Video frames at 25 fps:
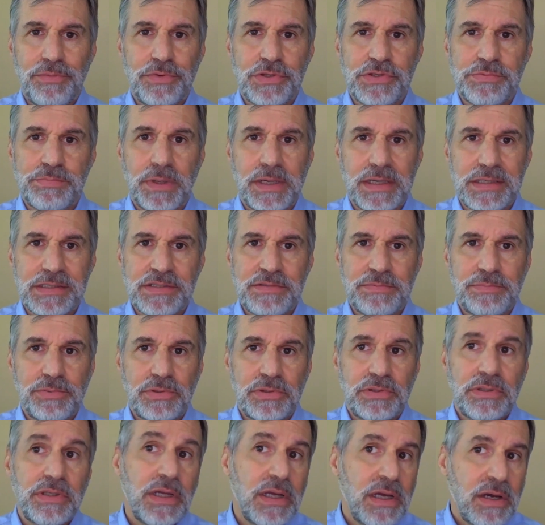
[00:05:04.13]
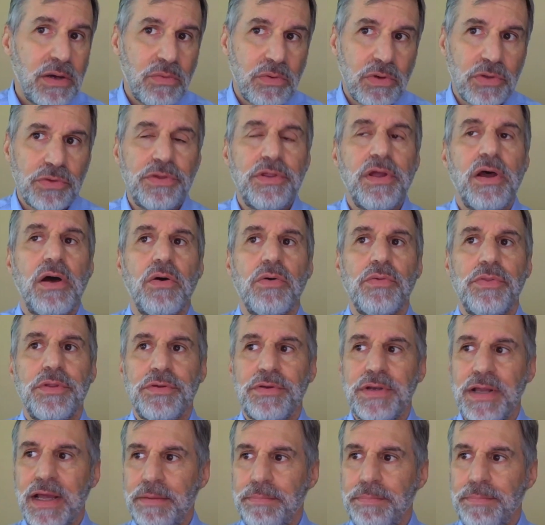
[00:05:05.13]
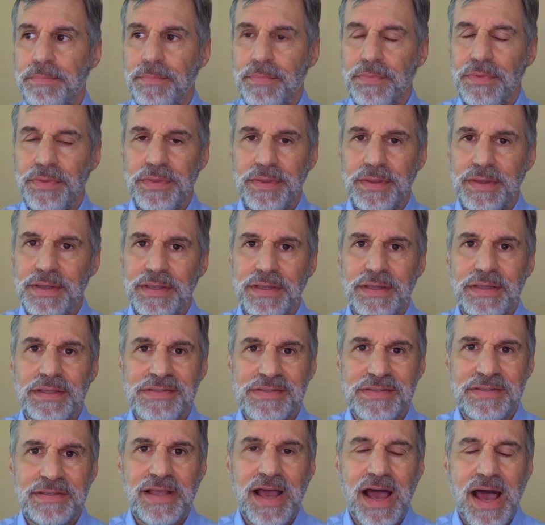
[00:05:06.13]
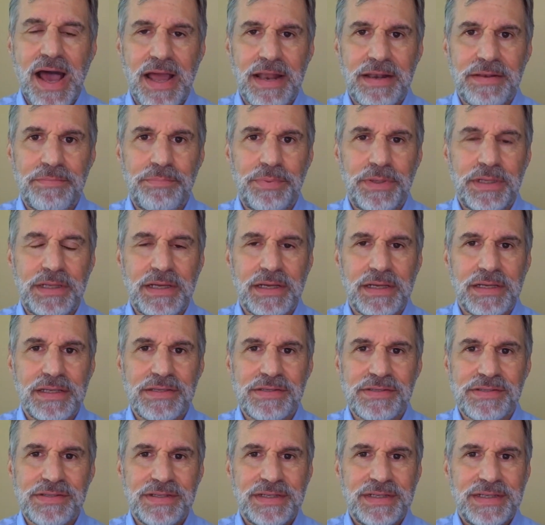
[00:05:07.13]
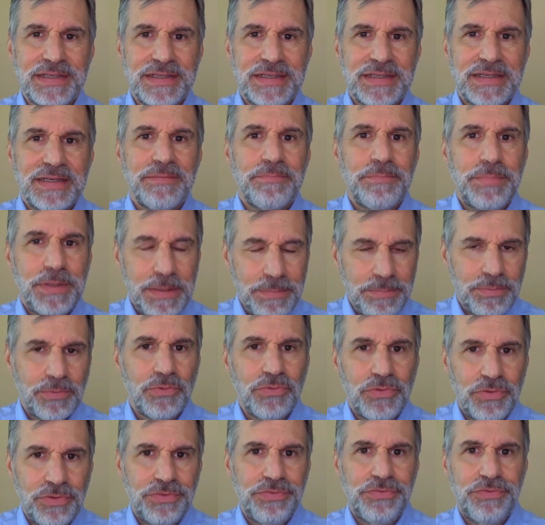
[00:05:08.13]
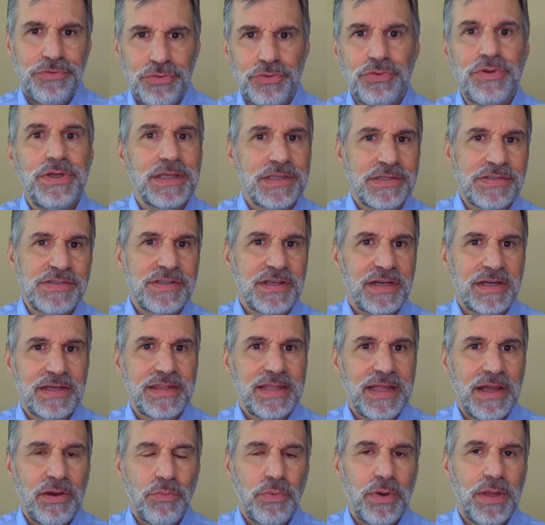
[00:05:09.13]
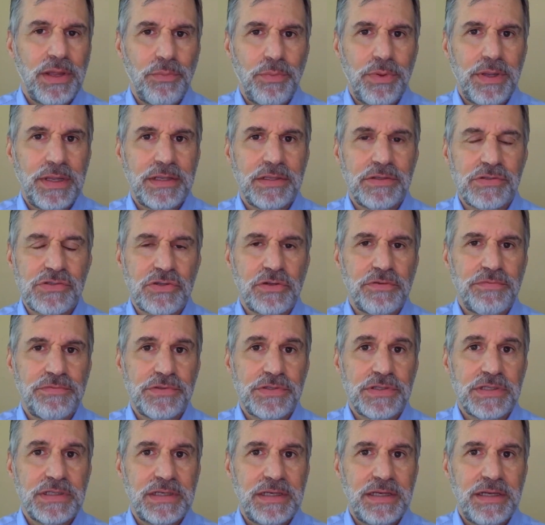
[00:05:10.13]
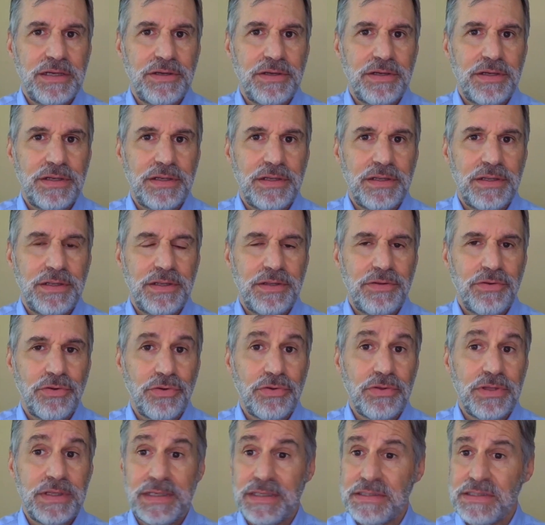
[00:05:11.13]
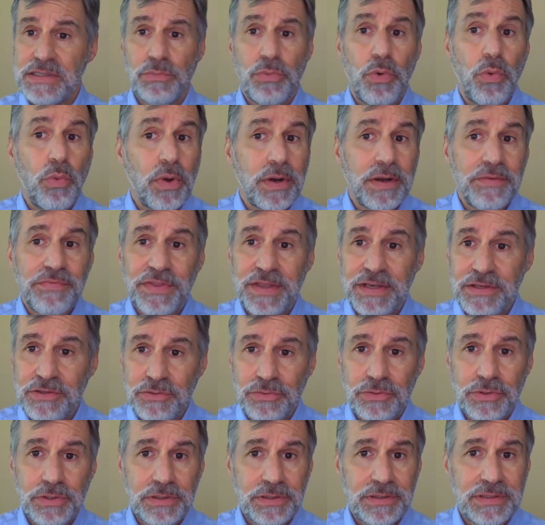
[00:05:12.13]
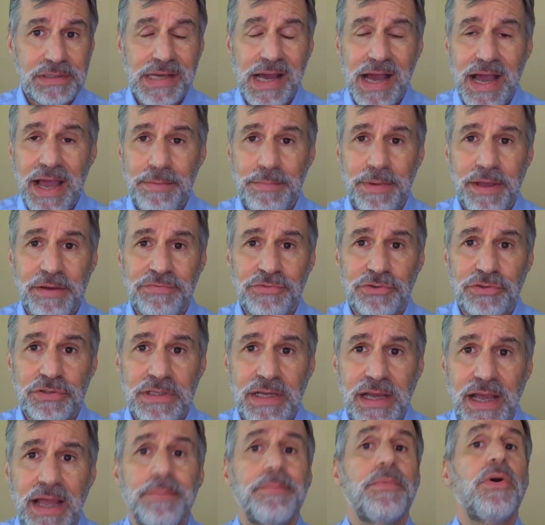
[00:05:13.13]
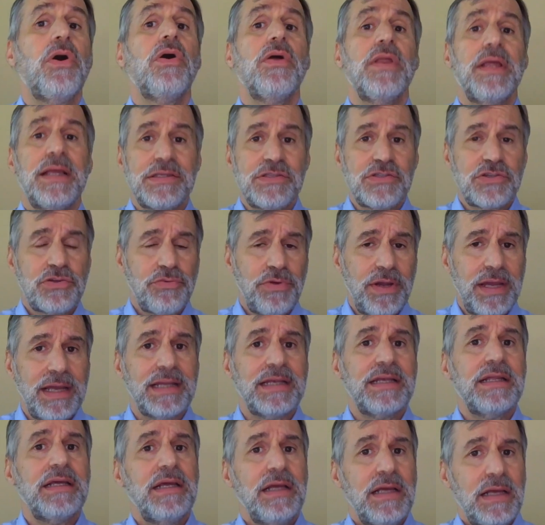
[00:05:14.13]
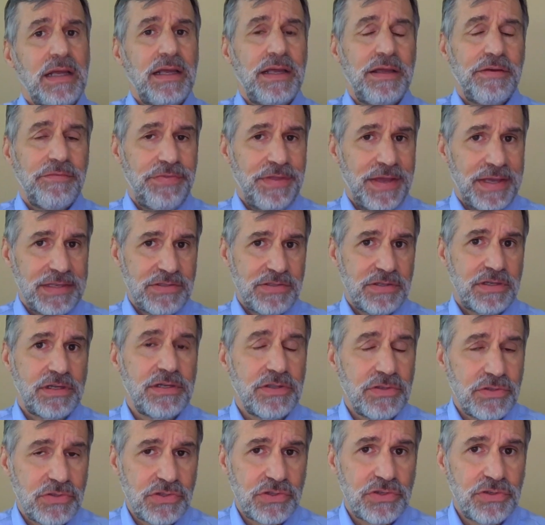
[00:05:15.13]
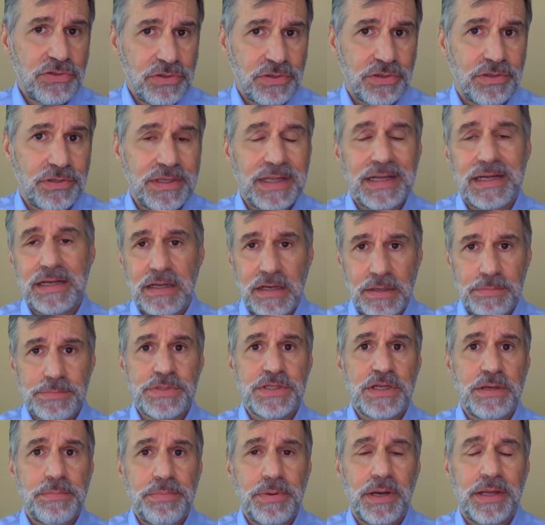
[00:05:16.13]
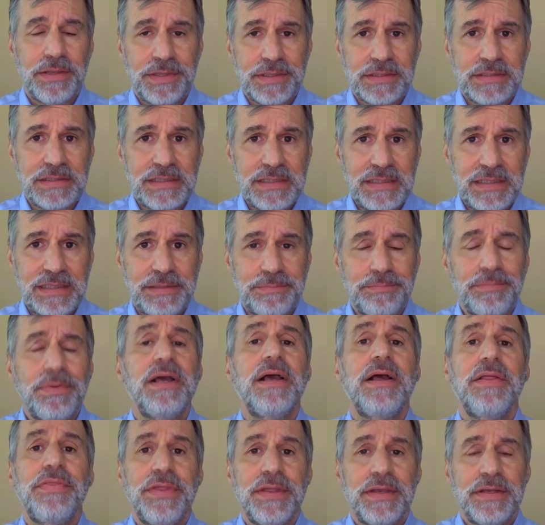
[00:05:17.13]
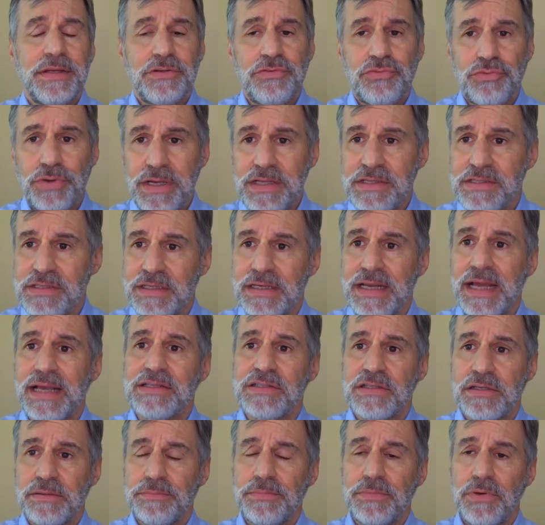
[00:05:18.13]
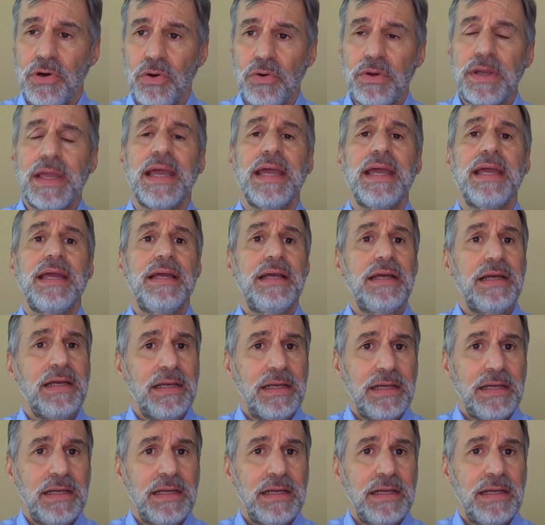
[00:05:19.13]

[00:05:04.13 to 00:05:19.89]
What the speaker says: responsible? Well, no, they're not. It's not, because people do get stuck that way, and we can surface it early. And I said, well, what if they do it time after time? Oh, that's great. If that's a concern that comes up on the team, then address it. Ask them, okay,